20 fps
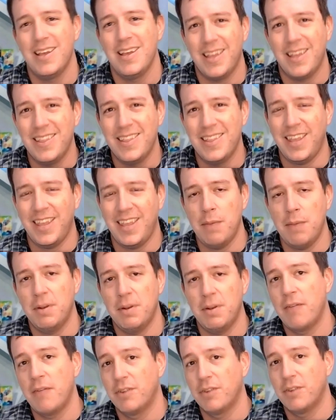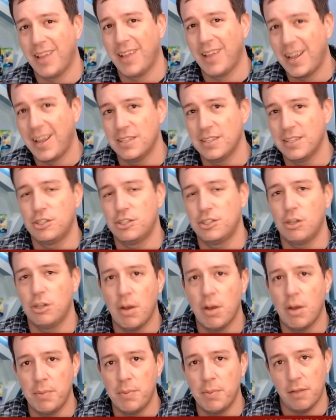in the game, and have your likeness show
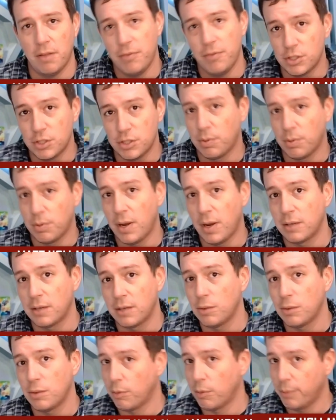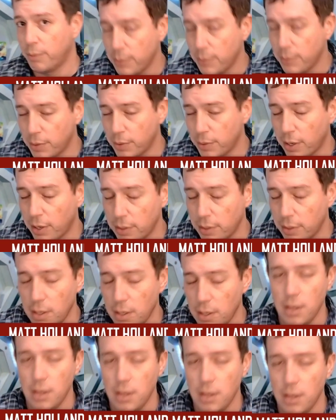up in a future product or promo card.
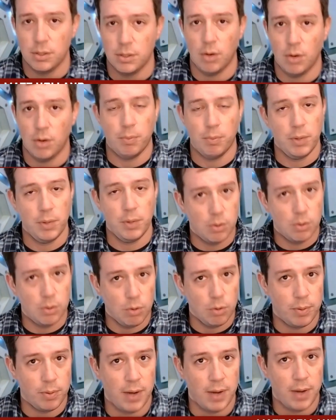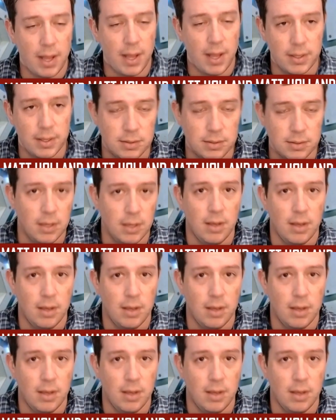So a pretty cool prize.